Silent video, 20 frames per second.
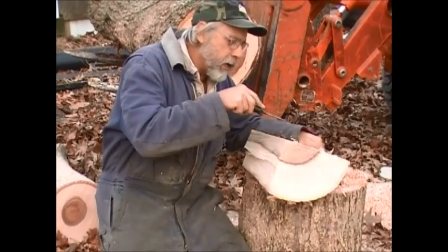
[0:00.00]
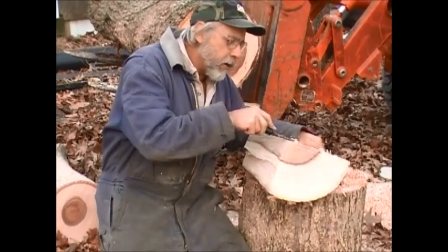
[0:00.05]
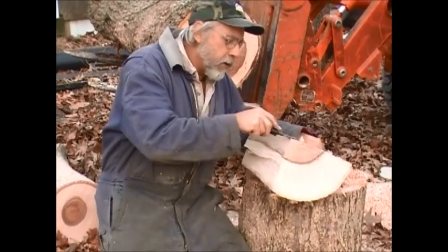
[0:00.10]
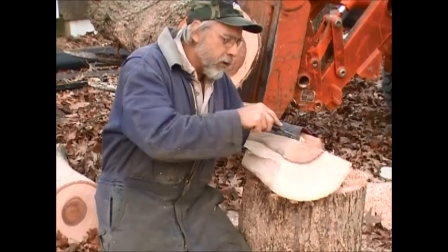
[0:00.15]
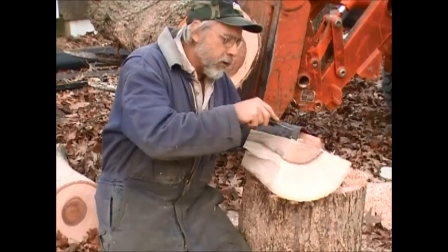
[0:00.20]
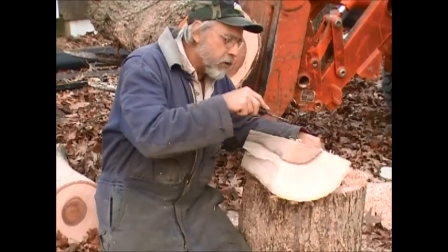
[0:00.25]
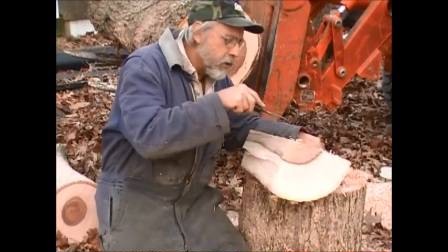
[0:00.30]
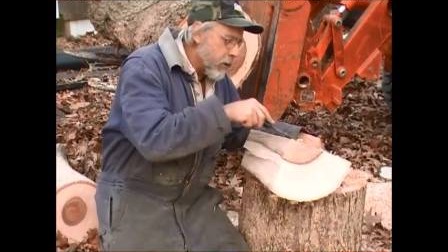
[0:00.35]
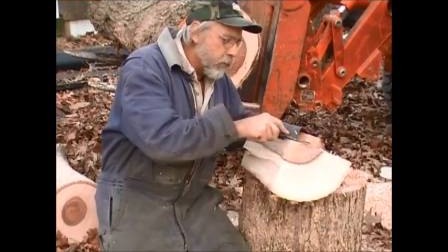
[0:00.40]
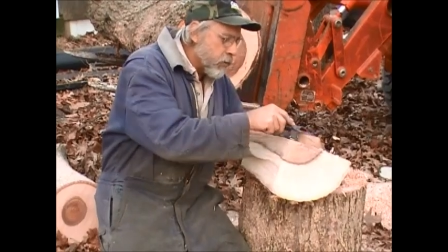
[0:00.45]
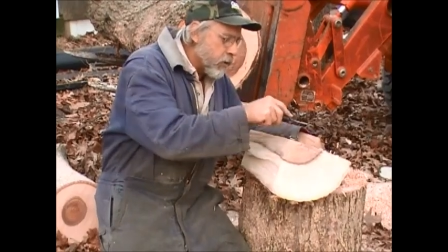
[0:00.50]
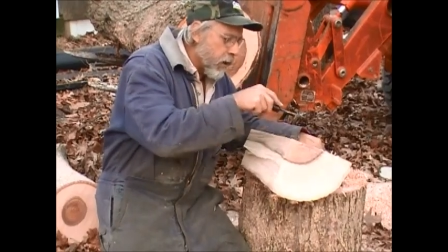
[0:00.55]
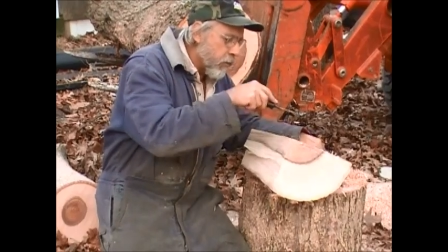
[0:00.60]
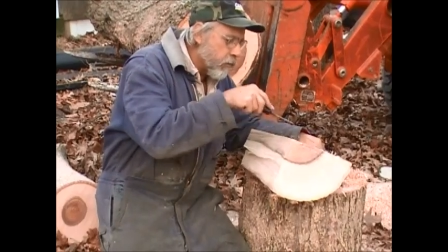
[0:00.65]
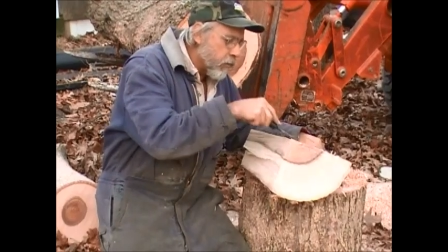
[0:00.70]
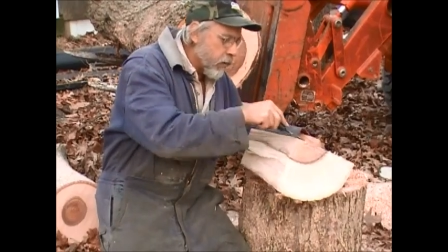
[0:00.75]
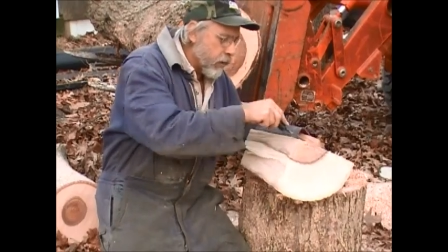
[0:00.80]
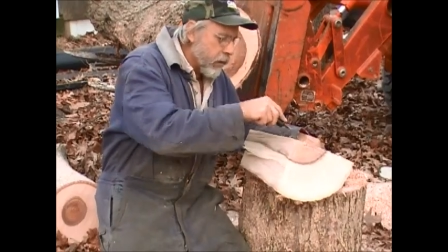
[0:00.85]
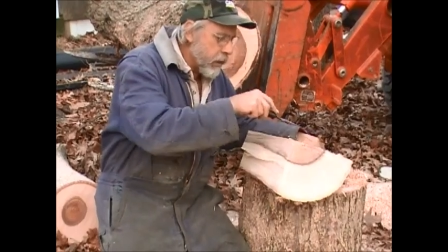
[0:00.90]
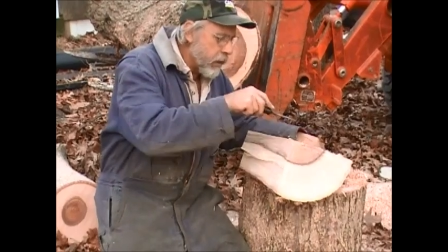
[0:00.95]
here that chips
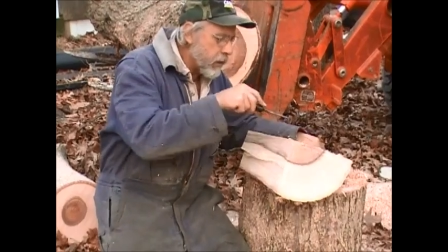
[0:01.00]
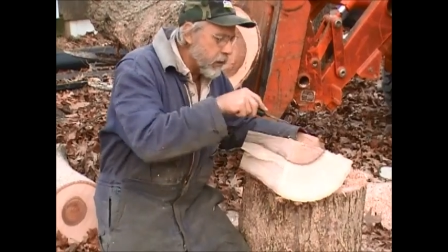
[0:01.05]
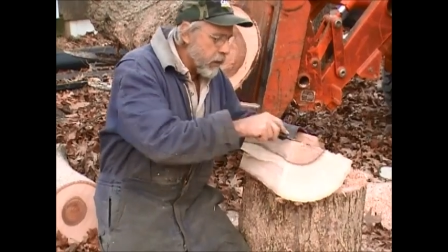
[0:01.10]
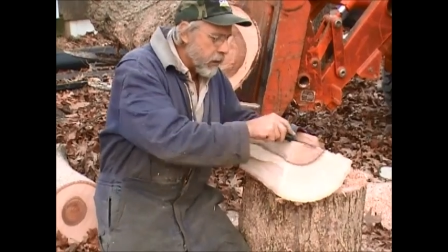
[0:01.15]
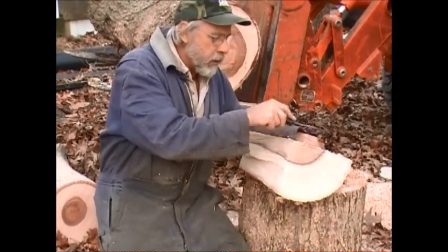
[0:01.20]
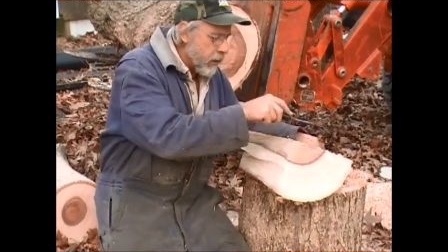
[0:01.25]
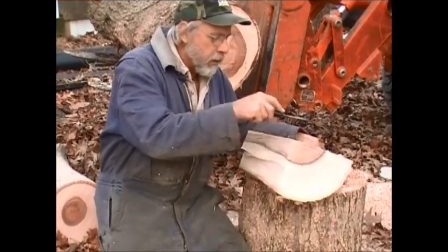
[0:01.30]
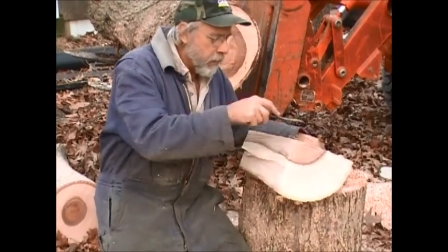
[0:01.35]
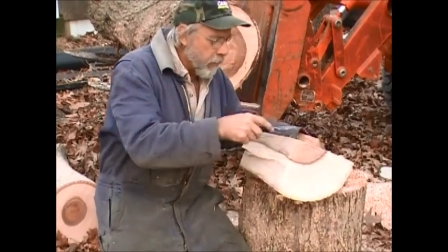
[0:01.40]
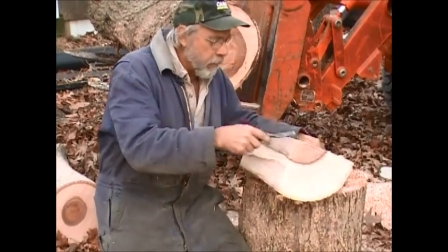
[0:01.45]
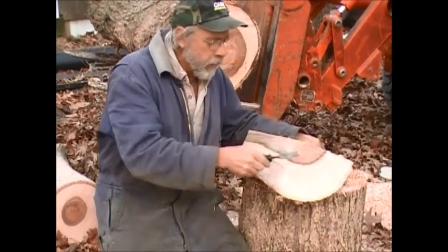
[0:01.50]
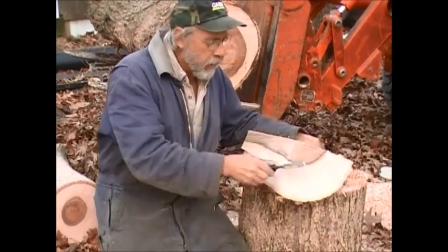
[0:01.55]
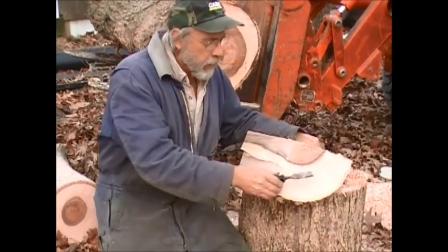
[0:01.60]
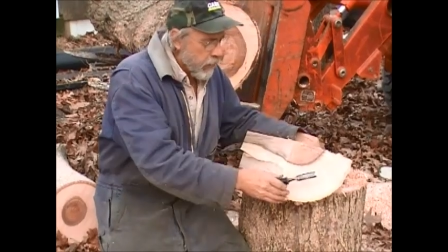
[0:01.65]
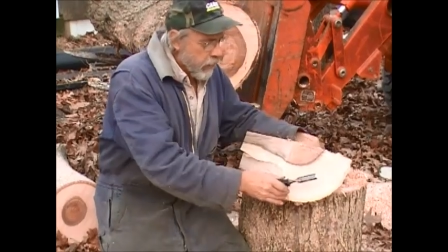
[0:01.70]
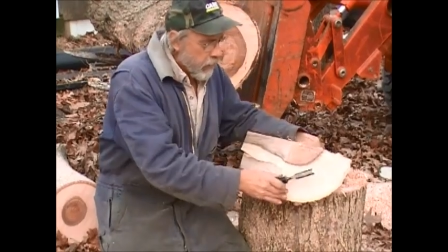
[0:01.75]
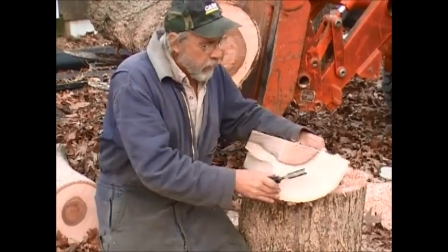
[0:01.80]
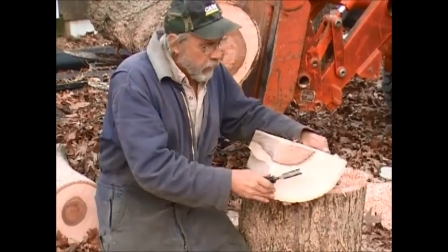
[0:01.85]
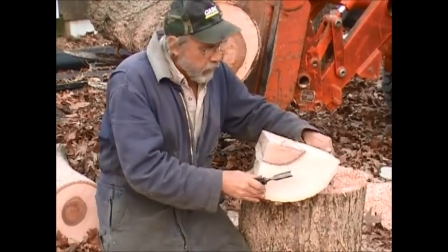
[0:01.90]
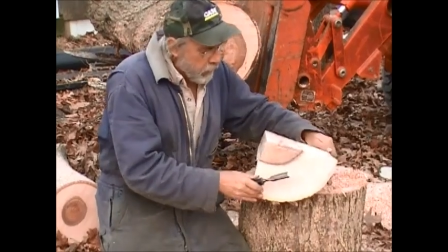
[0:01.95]
off real easy.
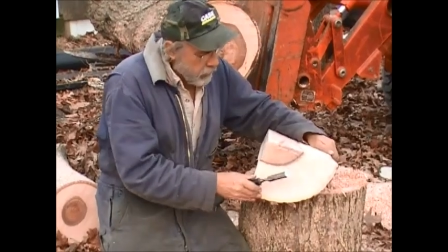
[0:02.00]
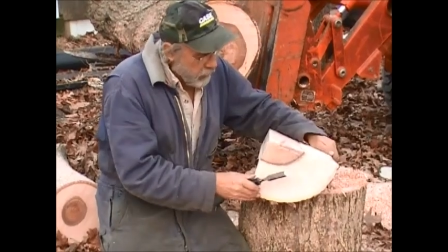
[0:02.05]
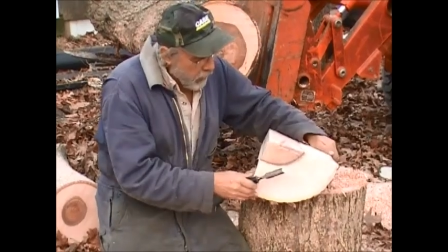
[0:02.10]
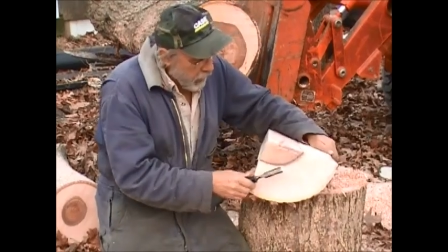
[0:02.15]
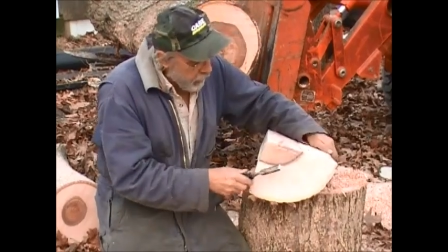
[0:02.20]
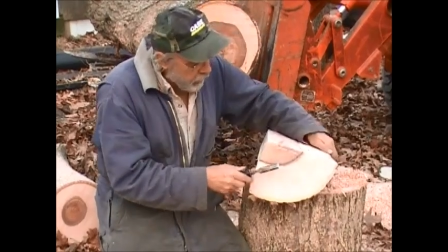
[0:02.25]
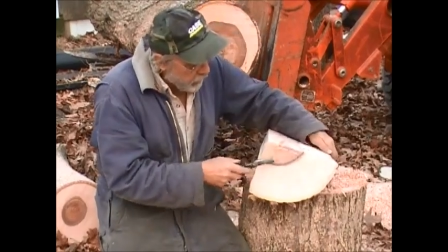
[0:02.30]
The side